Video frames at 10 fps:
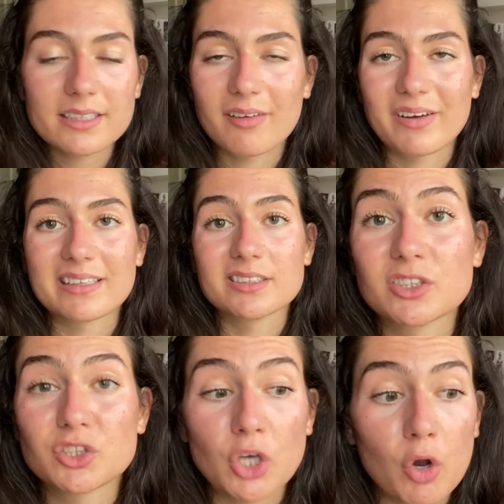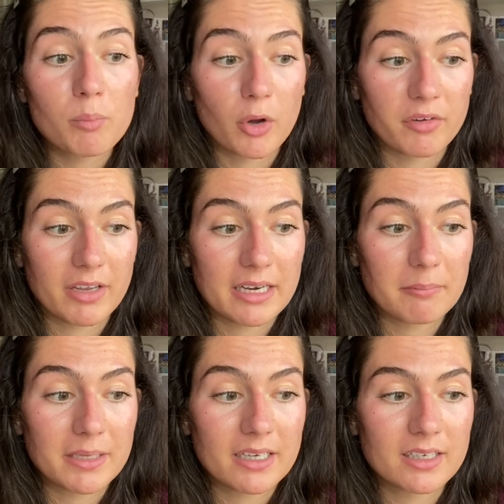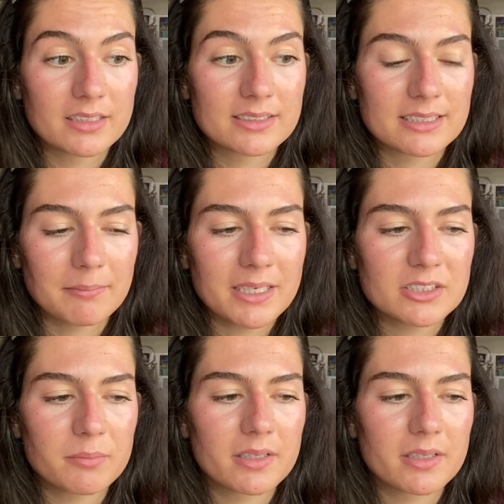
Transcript: I find this so motivating because some days I'll be